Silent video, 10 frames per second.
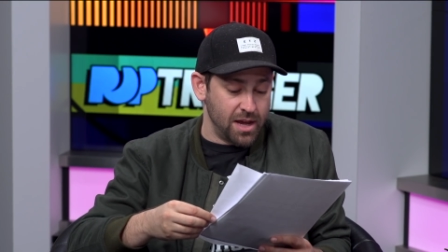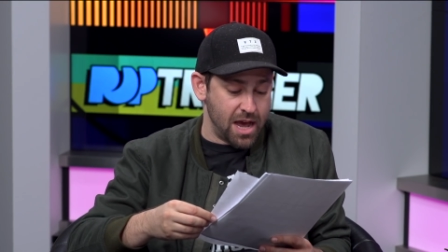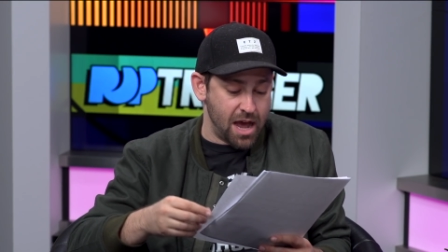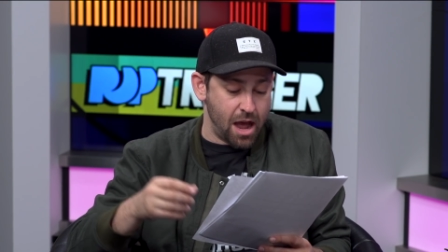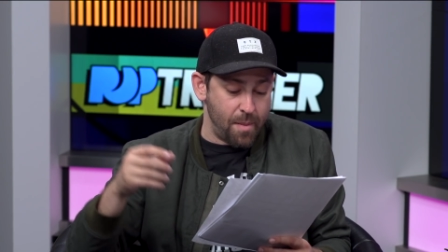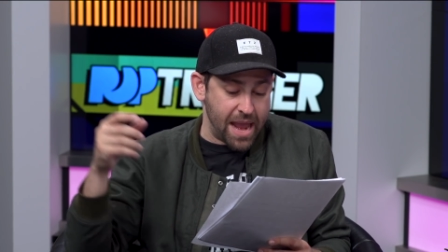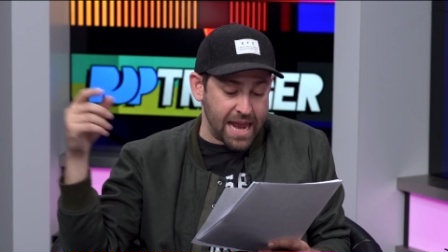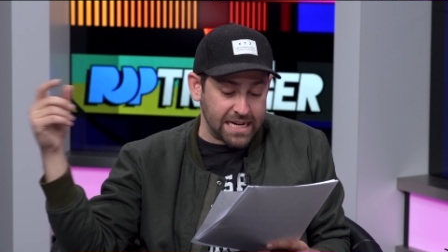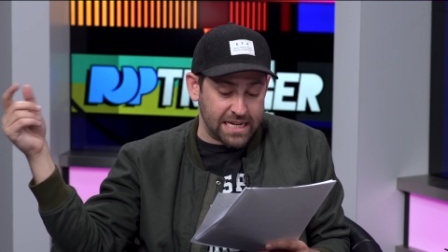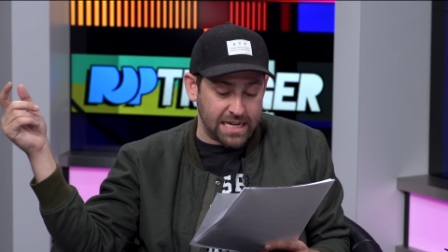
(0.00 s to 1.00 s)
Um,
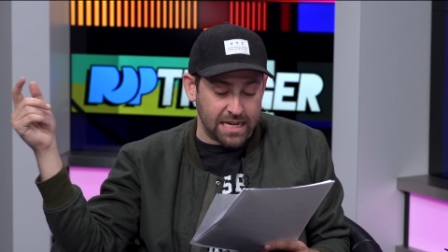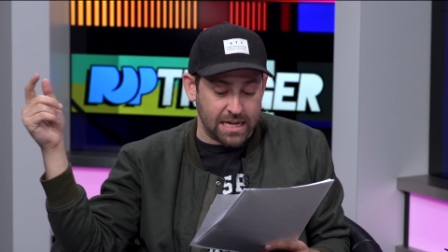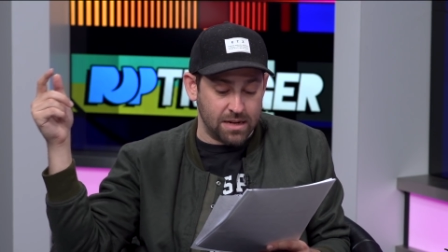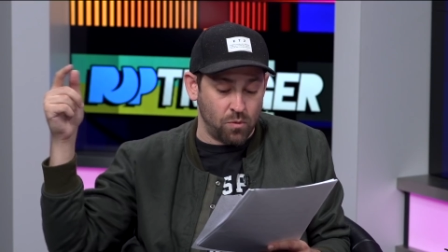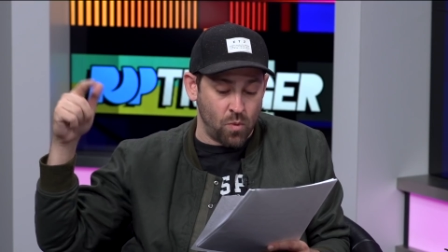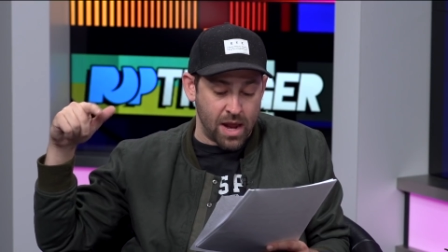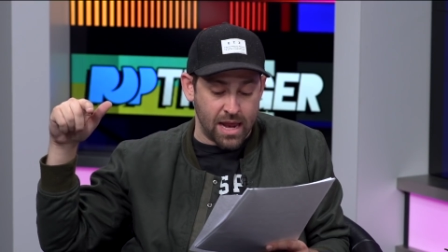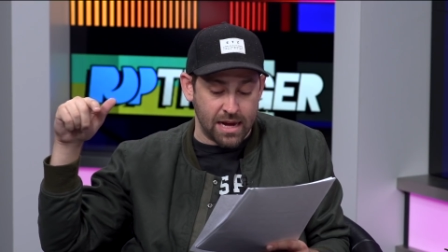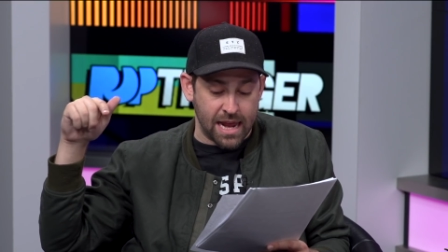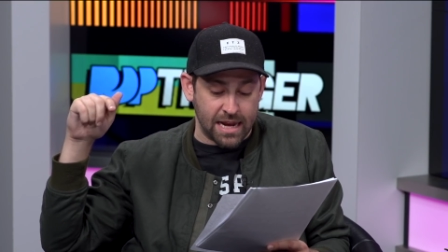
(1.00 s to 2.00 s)
and he
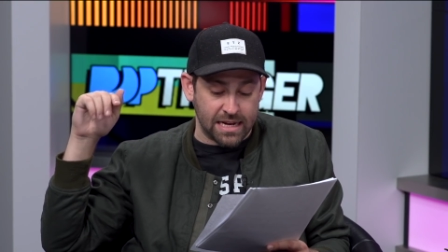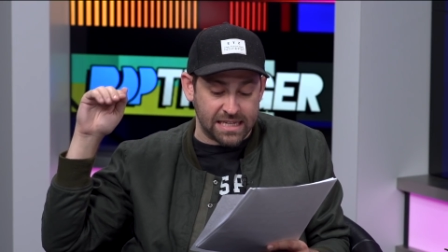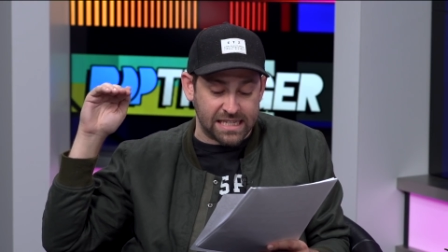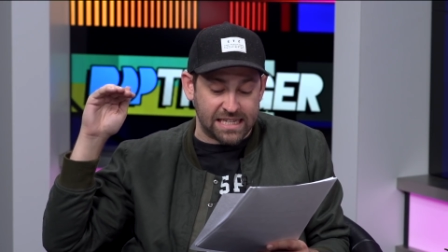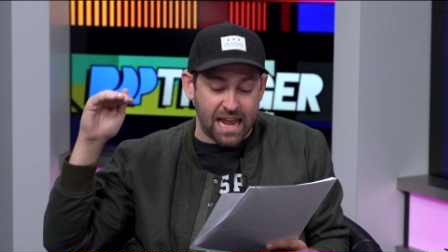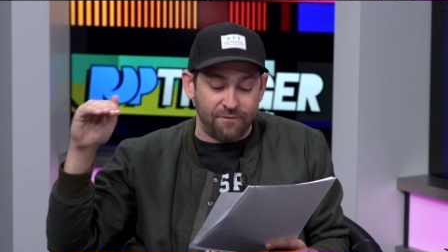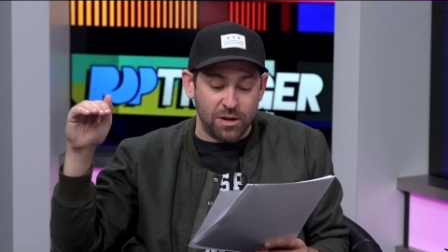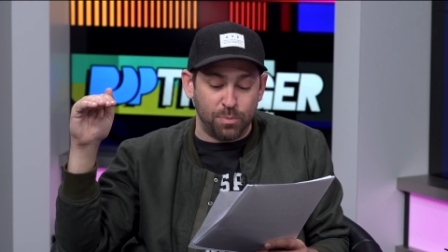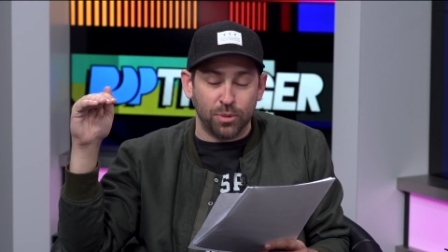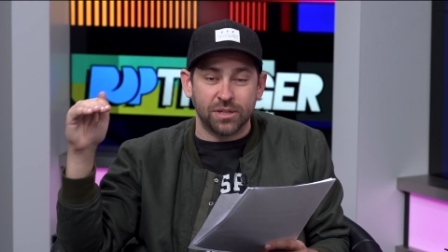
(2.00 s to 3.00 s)
went, and
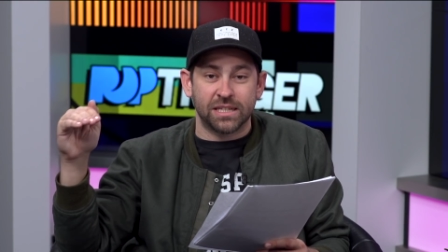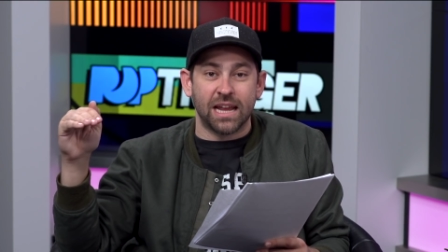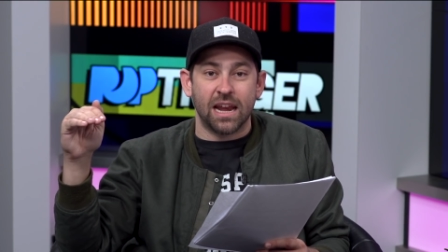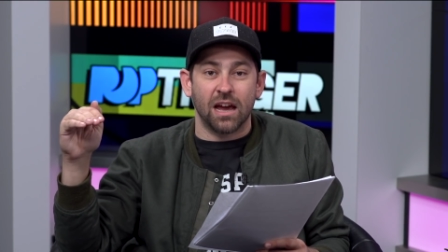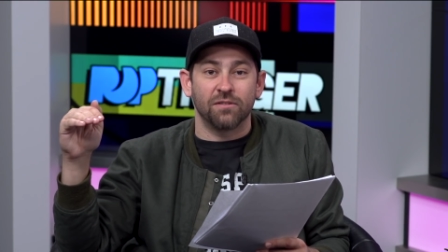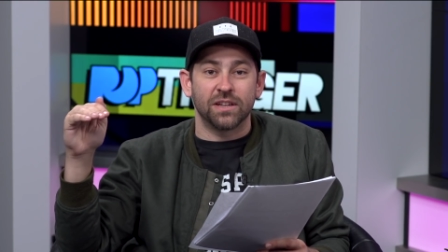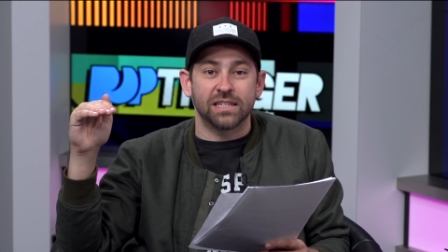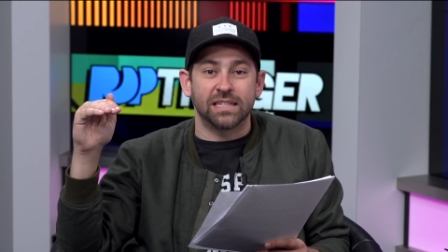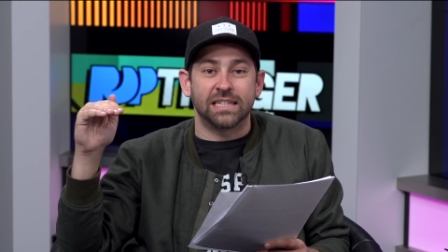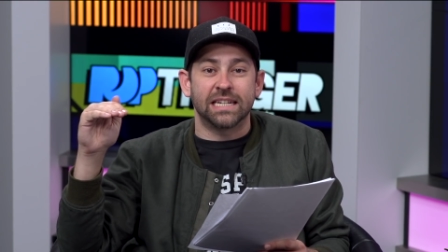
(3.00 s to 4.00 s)
7% of
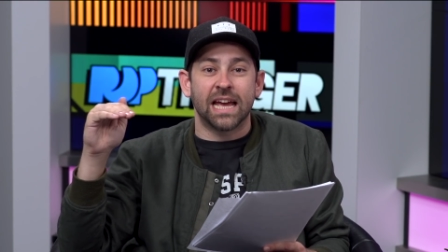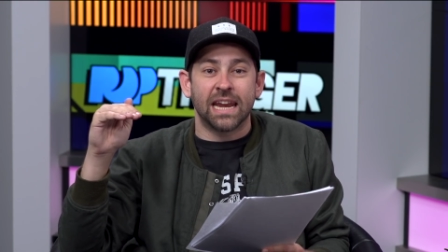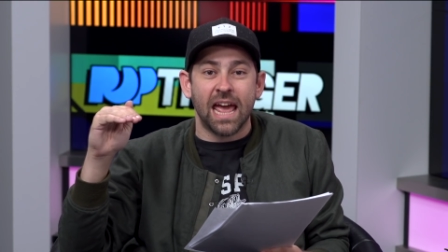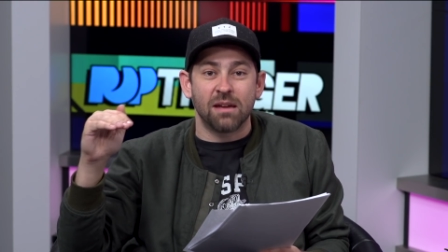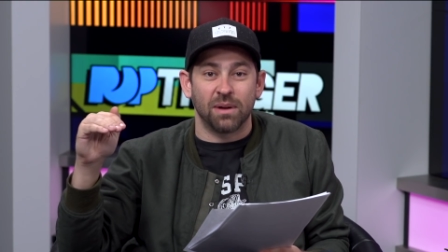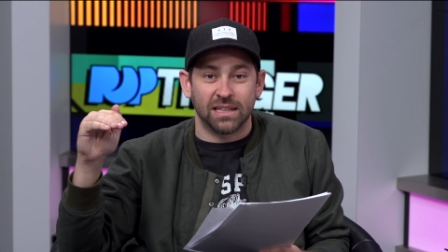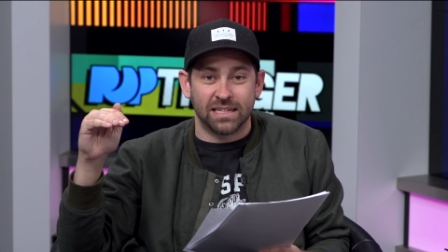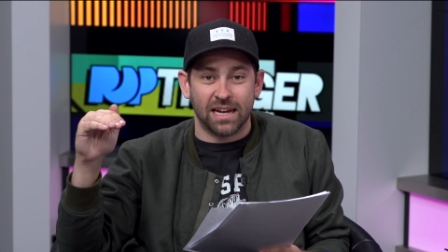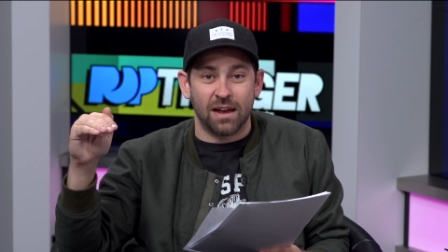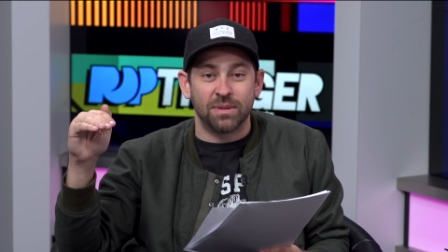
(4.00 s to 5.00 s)
his DNA by the
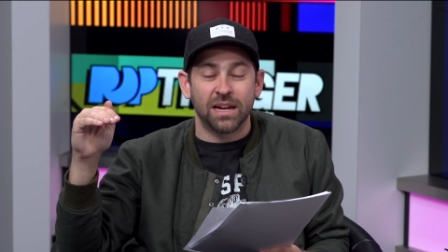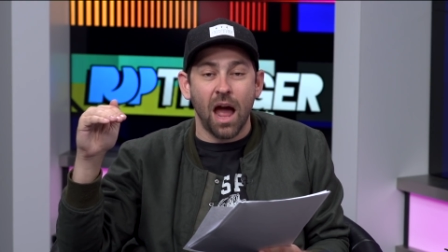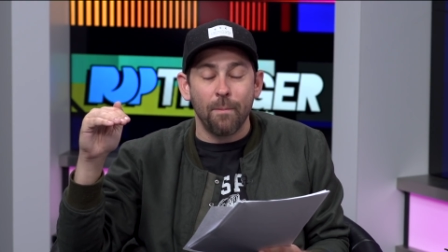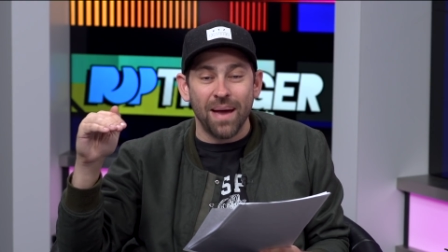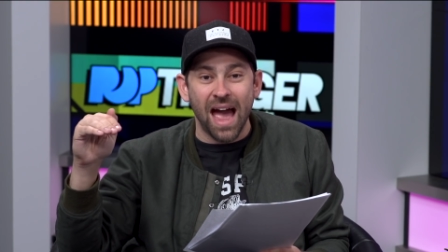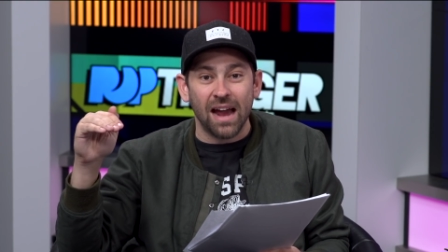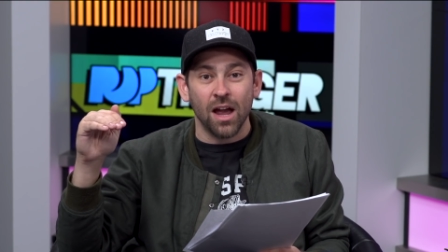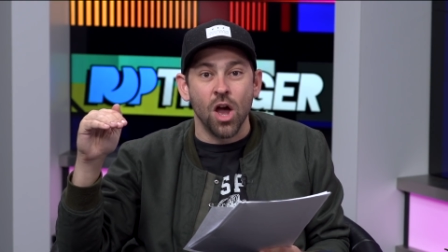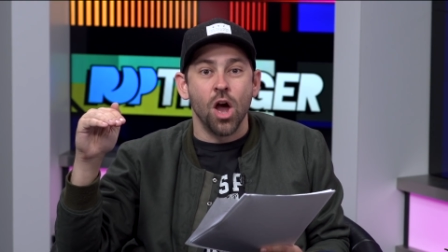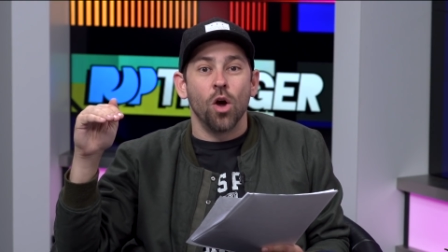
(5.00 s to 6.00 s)
time he got back